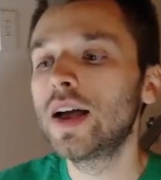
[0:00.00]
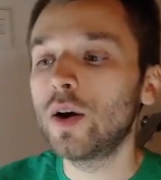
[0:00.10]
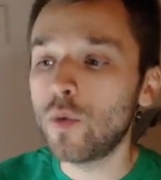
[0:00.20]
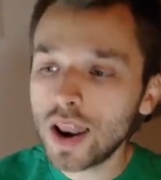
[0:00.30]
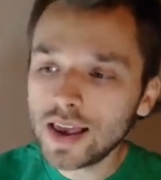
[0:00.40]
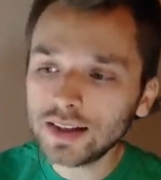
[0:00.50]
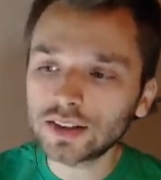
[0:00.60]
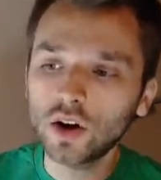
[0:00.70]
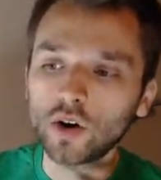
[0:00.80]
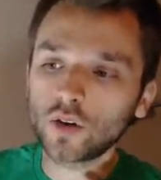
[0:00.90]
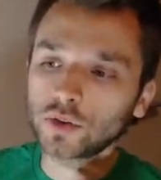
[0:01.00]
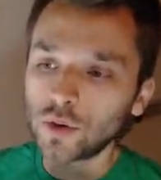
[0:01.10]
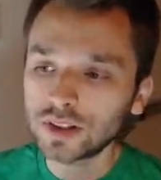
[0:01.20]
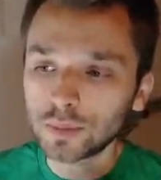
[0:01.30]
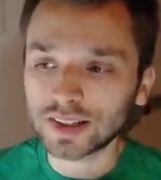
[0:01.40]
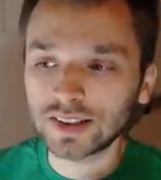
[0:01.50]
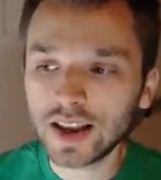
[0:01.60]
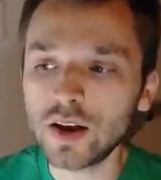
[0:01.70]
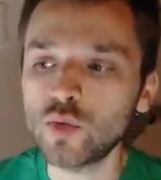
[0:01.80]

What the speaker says: released on Christmas Day,